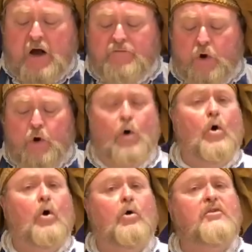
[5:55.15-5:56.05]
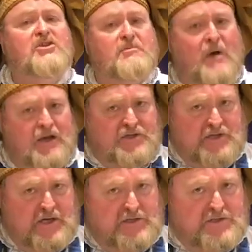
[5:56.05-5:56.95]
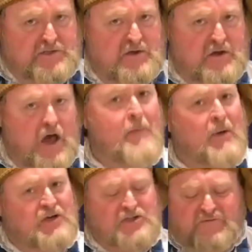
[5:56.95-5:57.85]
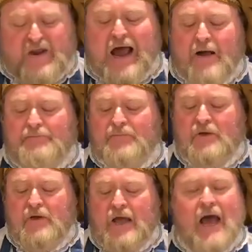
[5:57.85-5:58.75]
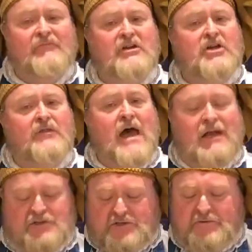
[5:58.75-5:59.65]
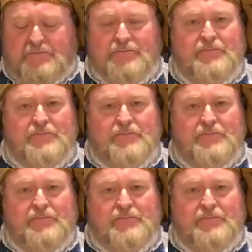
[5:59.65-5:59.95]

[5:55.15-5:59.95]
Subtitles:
of all the spices amongst the flour. Having done that,